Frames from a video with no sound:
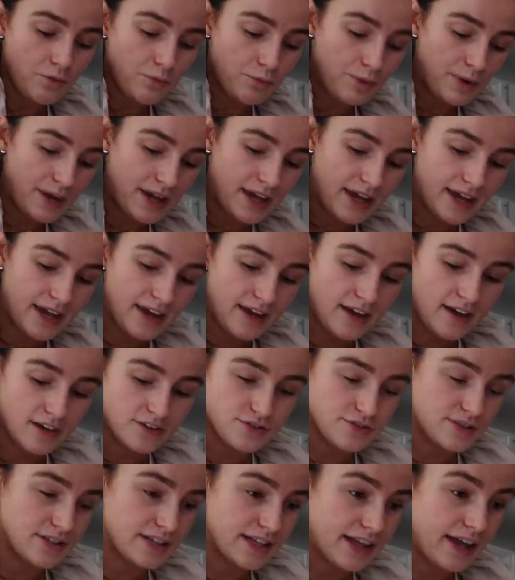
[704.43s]
we are
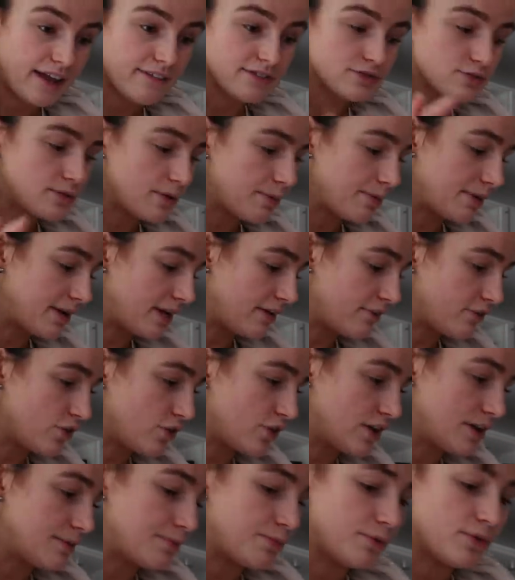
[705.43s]
doing the gift swap, and I've
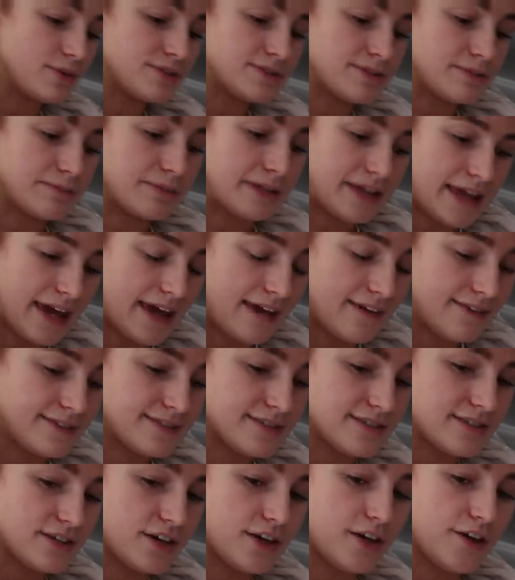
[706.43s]
already bought some gifts,
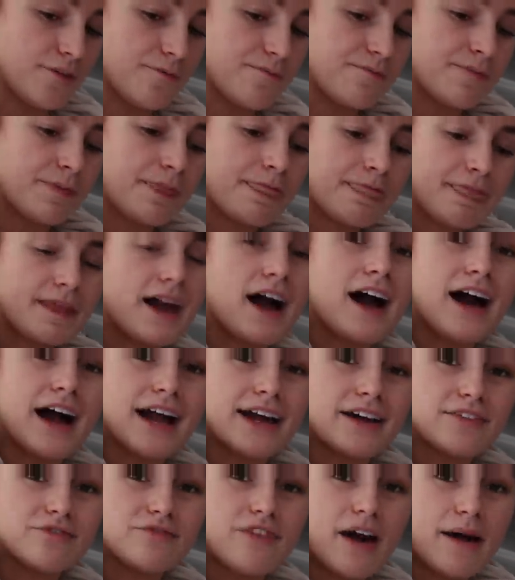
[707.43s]
so I
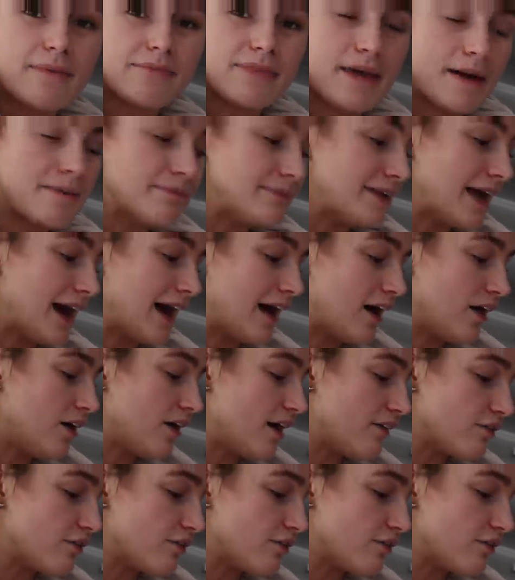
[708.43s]
can wrap them now.